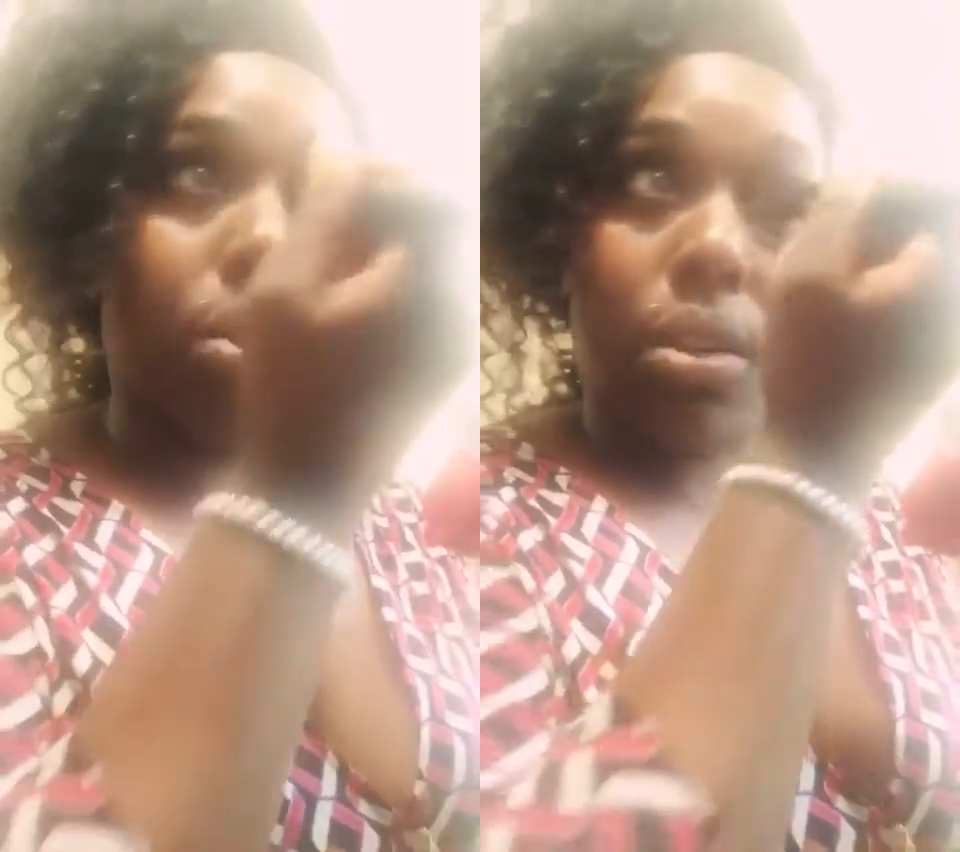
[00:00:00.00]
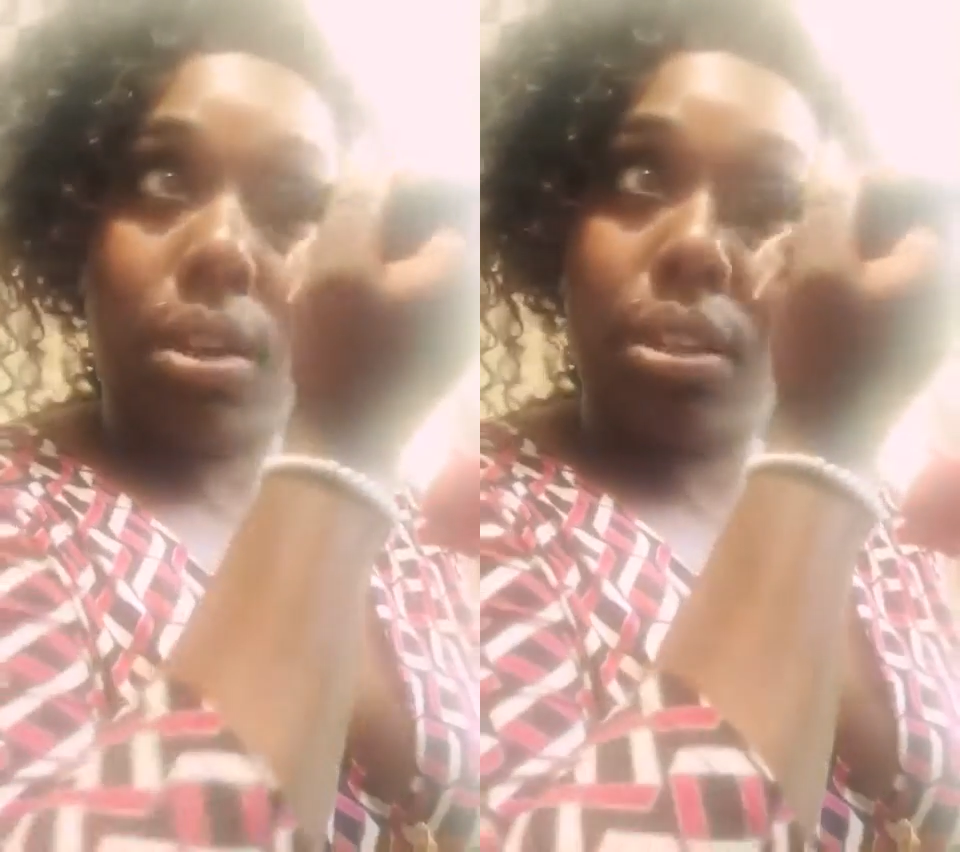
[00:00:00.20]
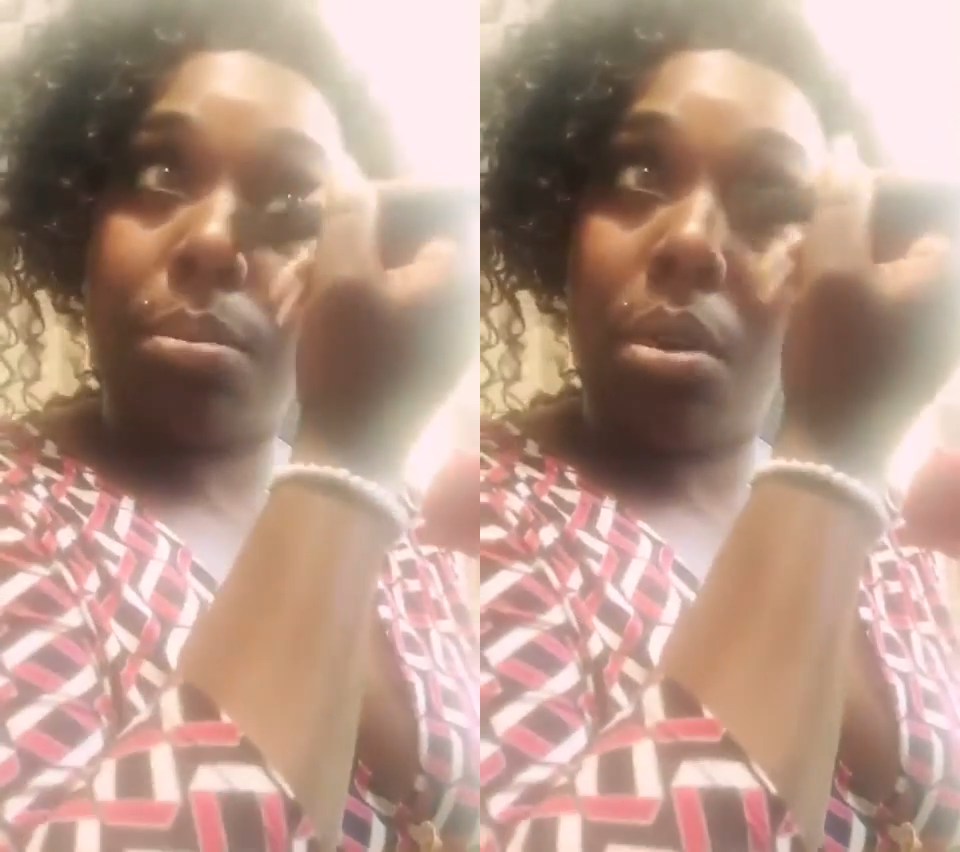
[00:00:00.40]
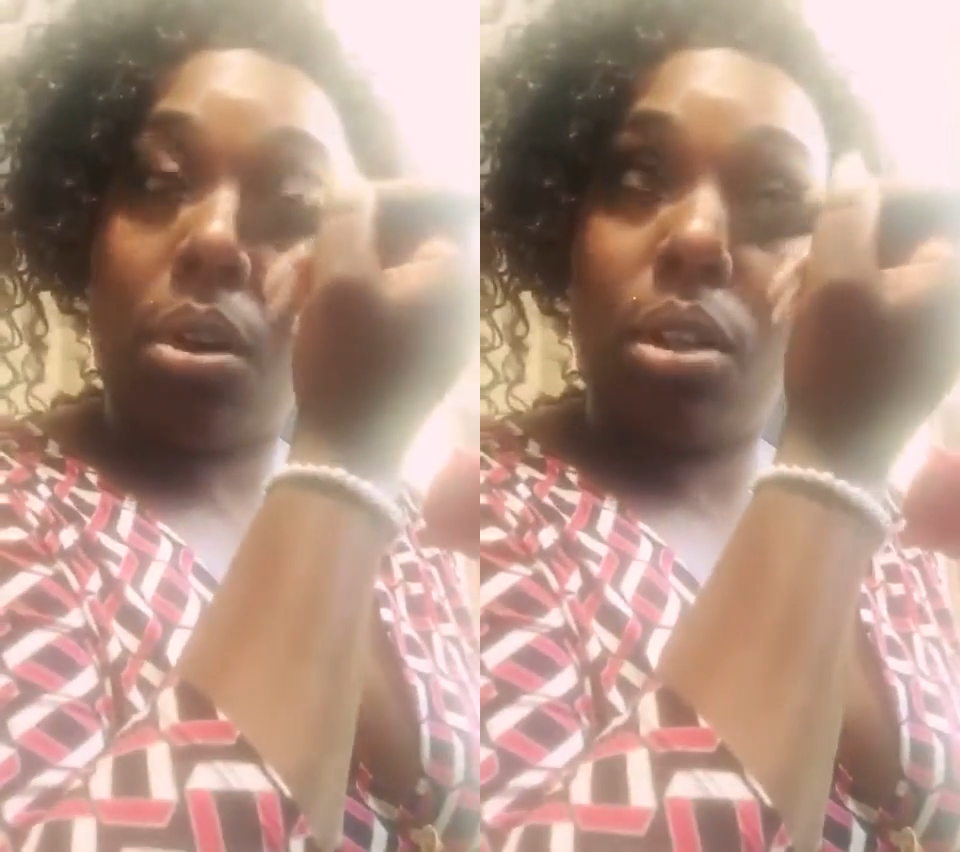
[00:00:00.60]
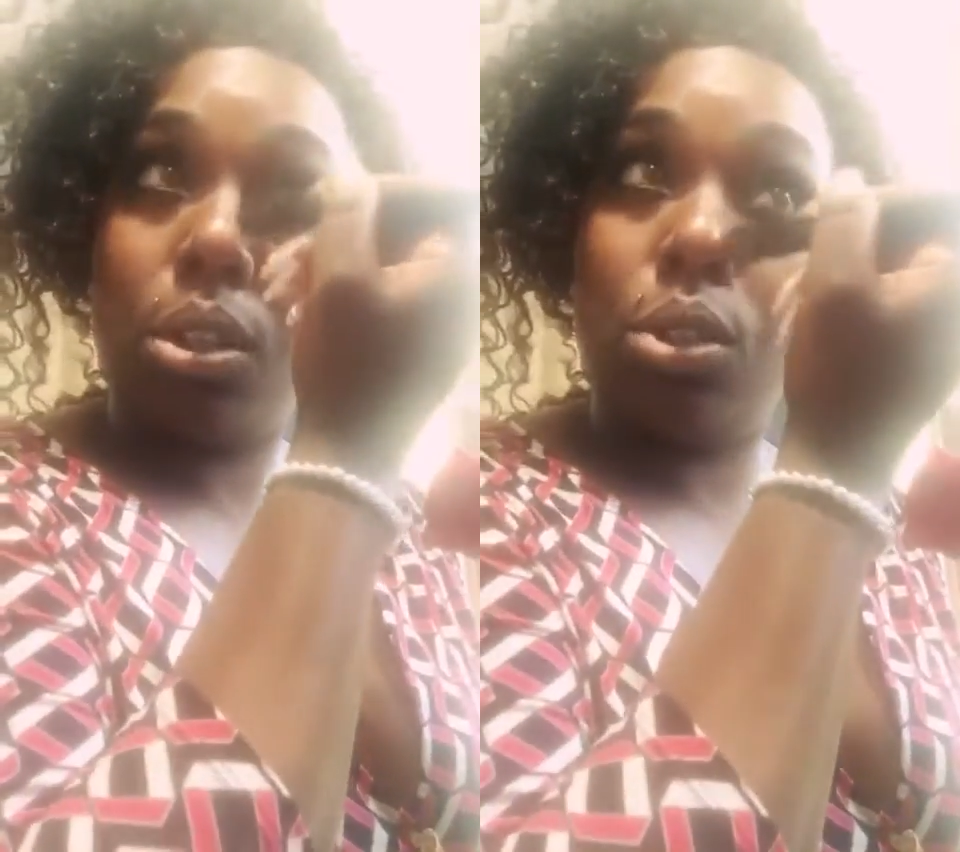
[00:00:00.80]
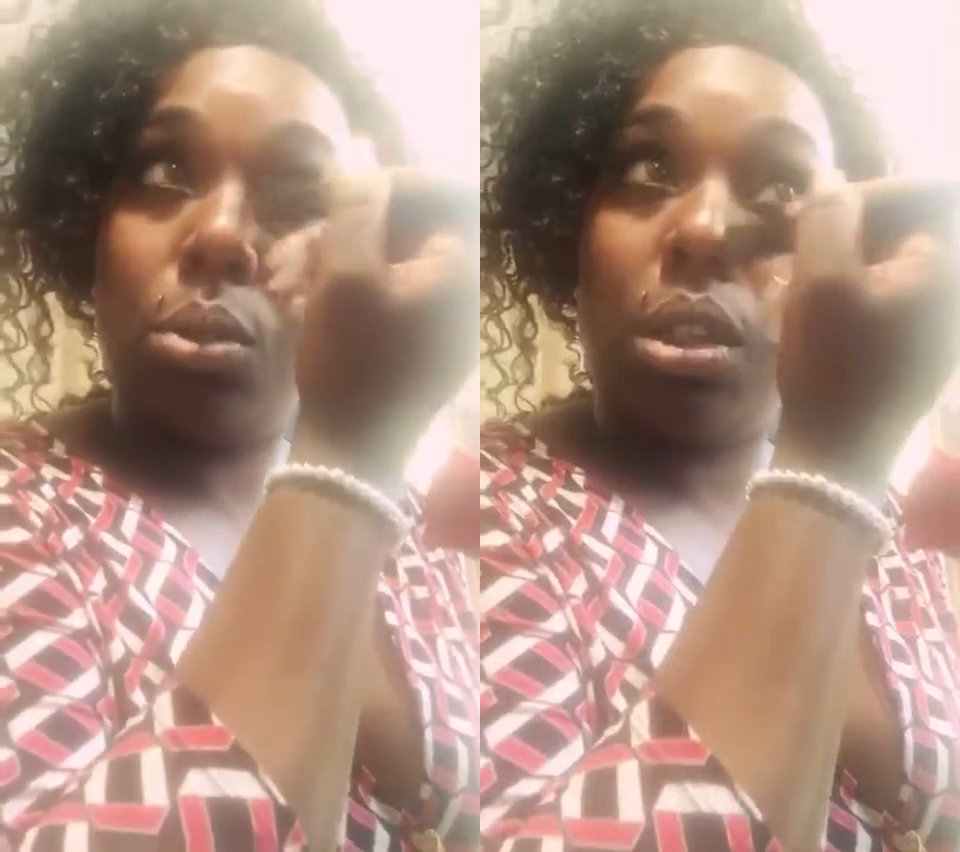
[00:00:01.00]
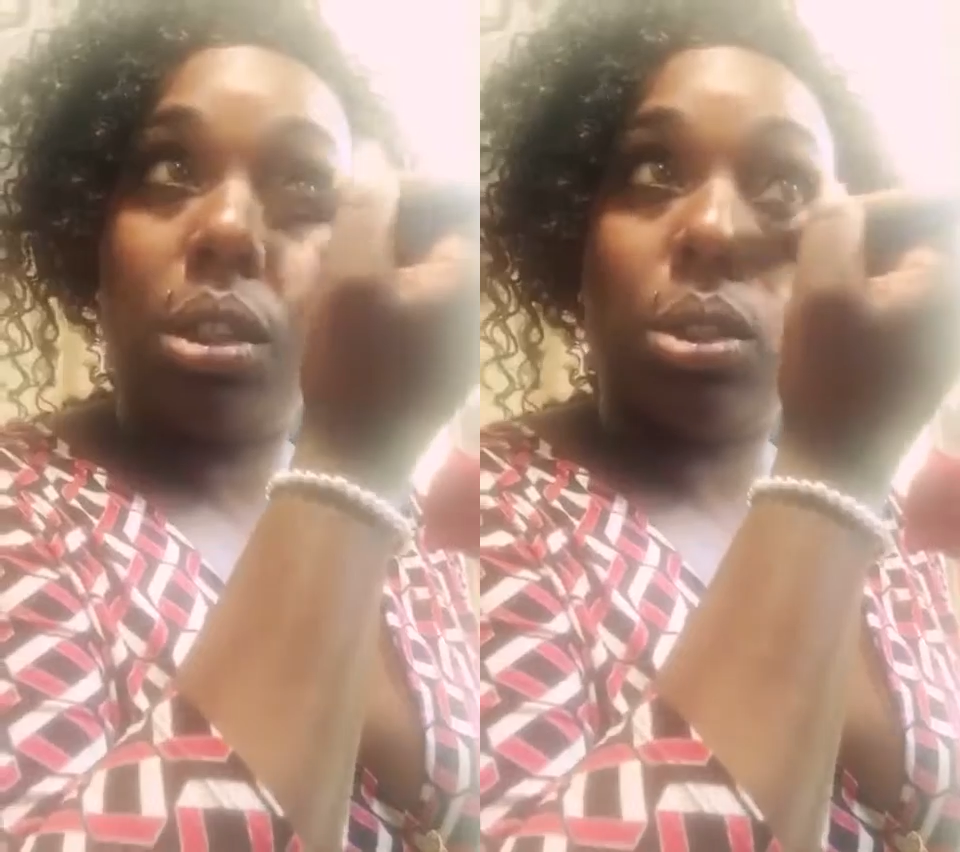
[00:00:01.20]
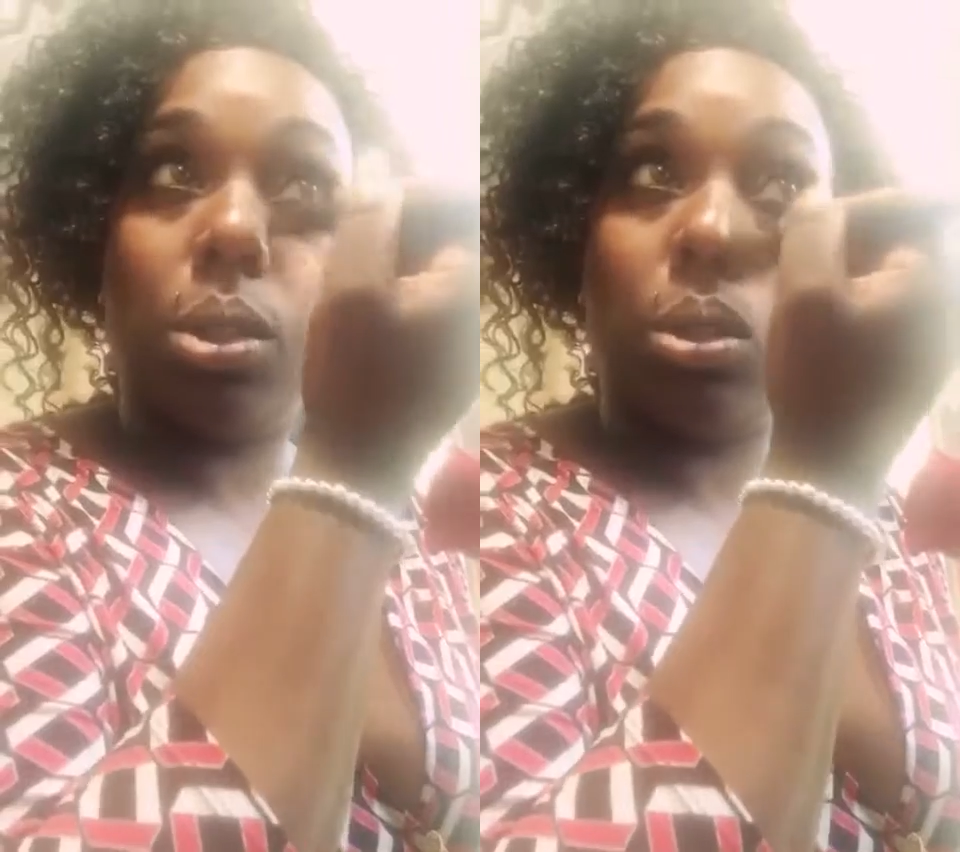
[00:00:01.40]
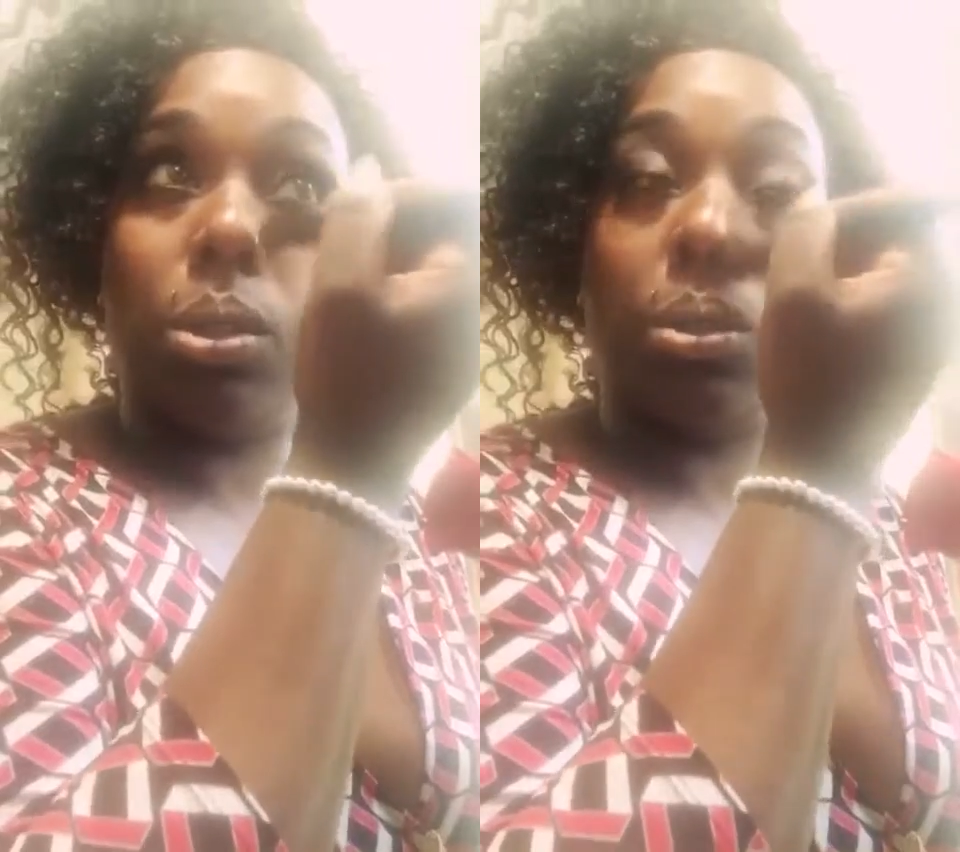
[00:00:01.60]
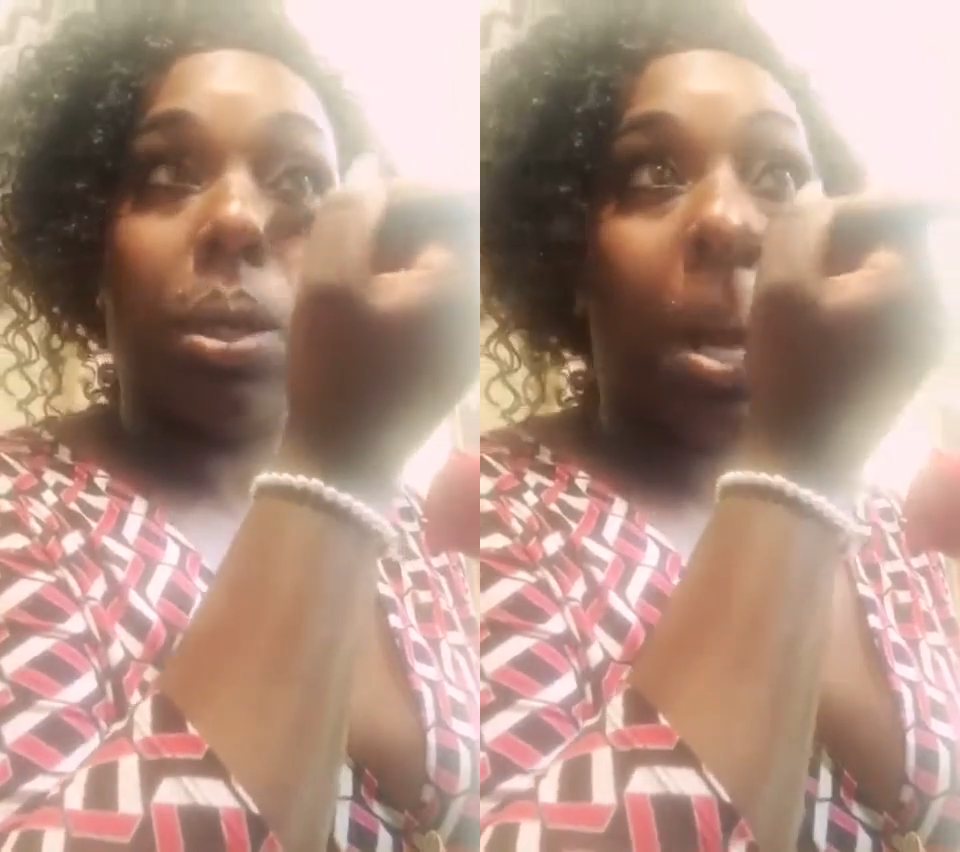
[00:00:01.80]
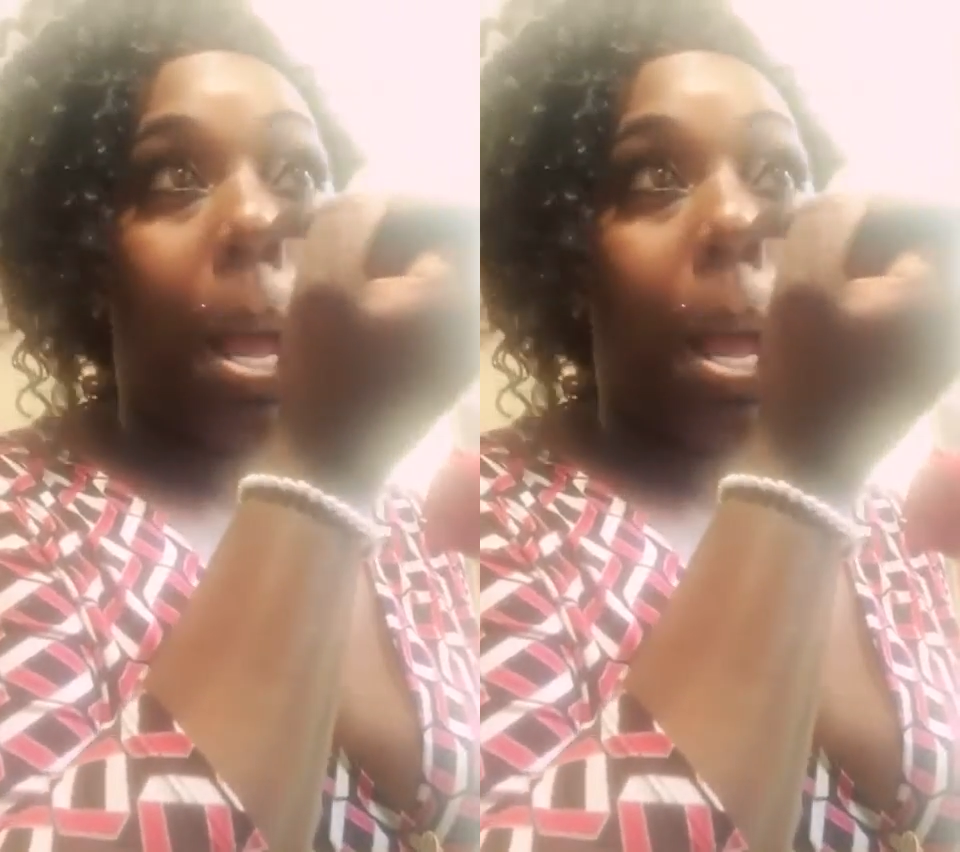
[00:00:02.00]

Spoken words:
or as small as you want to.